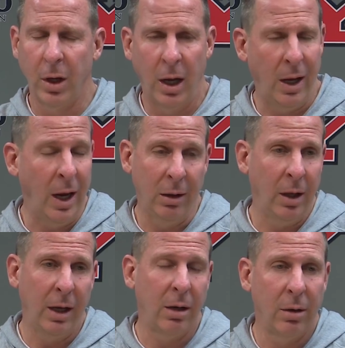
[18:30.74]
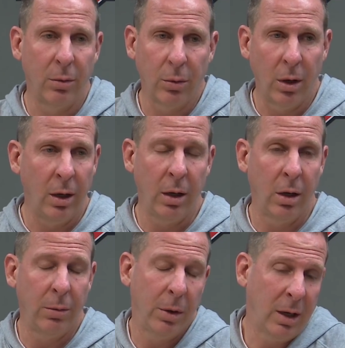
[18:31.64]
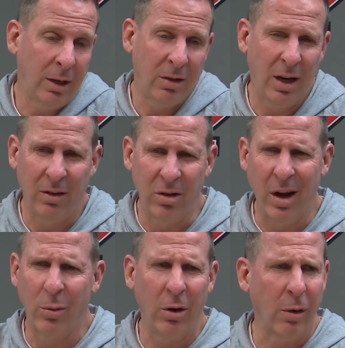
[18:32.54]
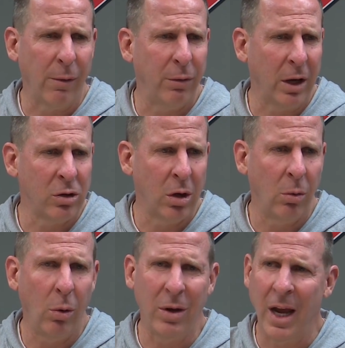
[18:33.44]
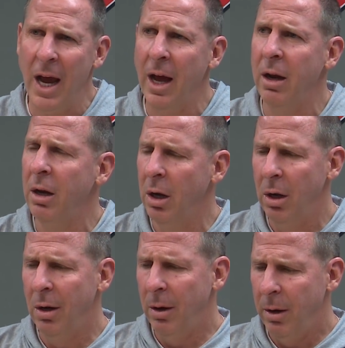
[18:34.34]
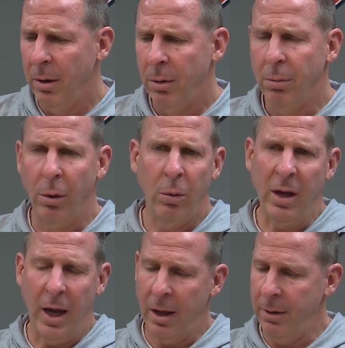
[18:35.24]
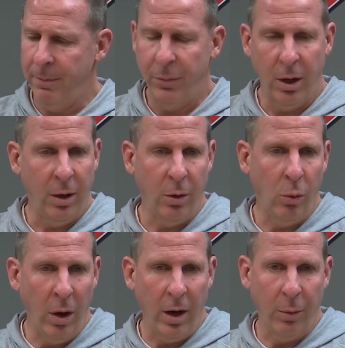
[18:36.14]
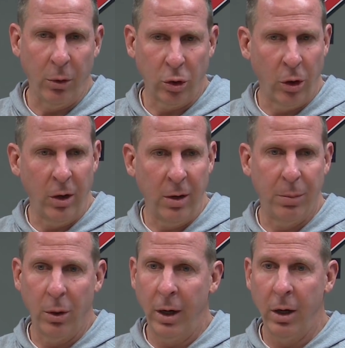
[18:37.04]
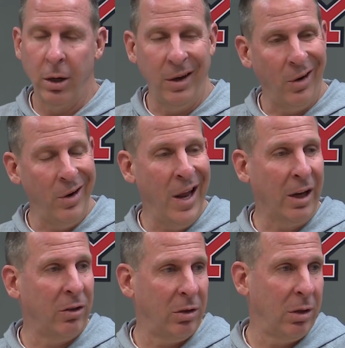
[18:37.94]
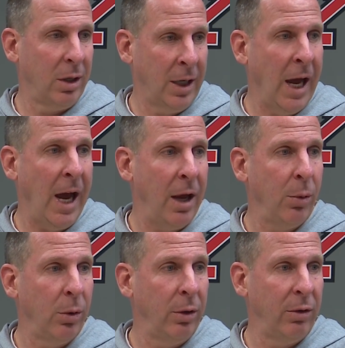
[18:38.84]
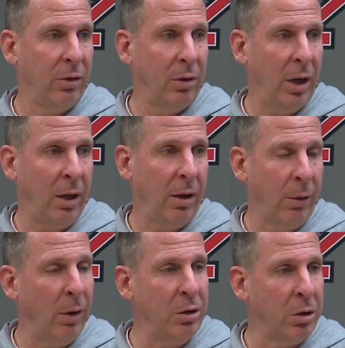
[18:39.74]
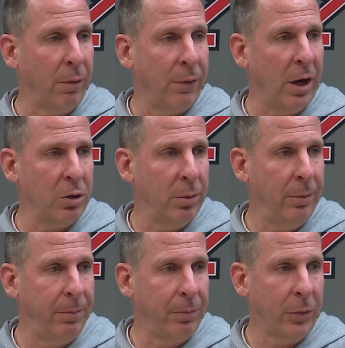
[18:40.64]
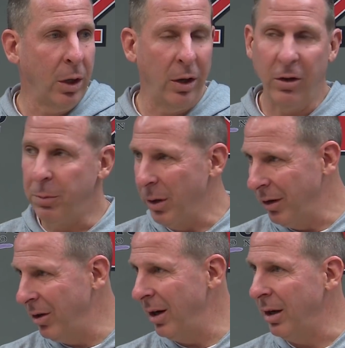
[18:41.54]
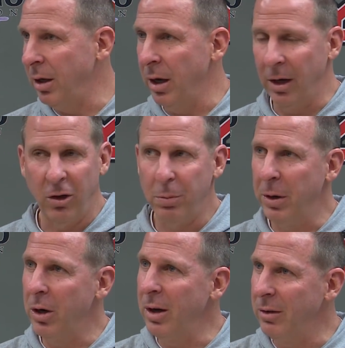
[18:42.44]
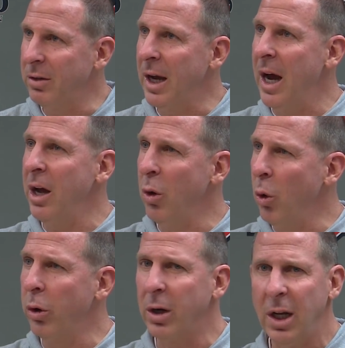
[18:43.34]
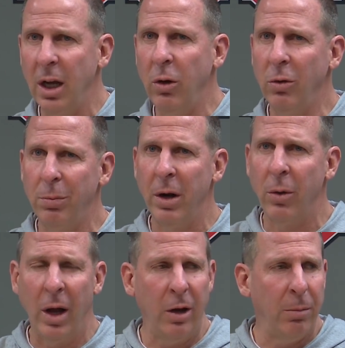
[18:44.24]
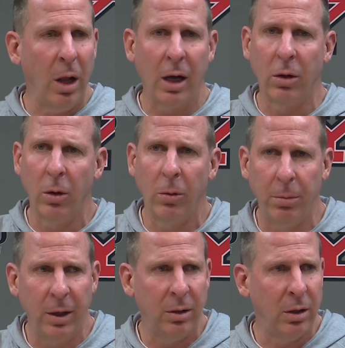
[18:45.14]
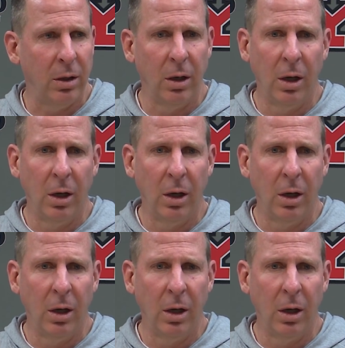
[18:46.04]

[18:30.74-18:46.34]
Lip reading: I like, you know, like I said, it's not really a reflection on what we had. But we had a returning player, and our next guy was a redshirt freshman. You know, this brings in an experienced guy, an older kid who's been around the block a little bit